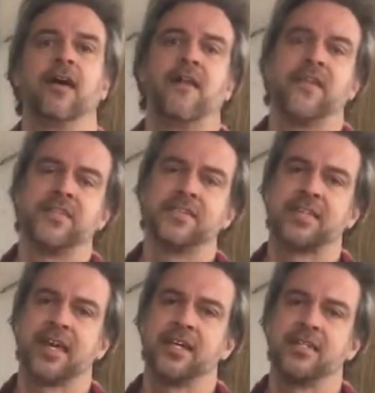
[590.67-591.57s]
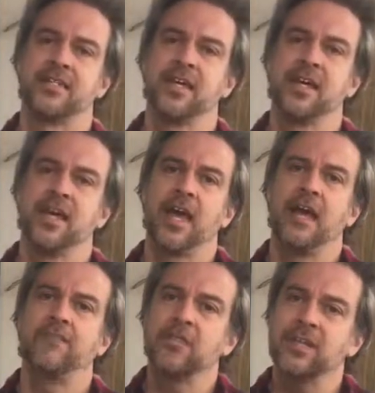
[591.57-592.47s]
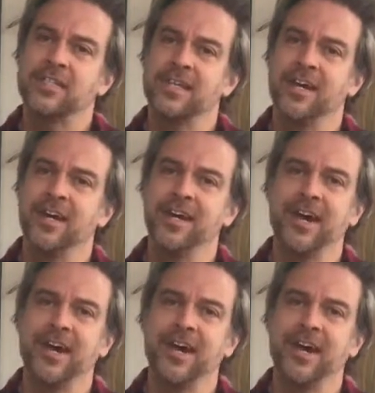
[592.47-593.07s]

in this case. And for Alyssa,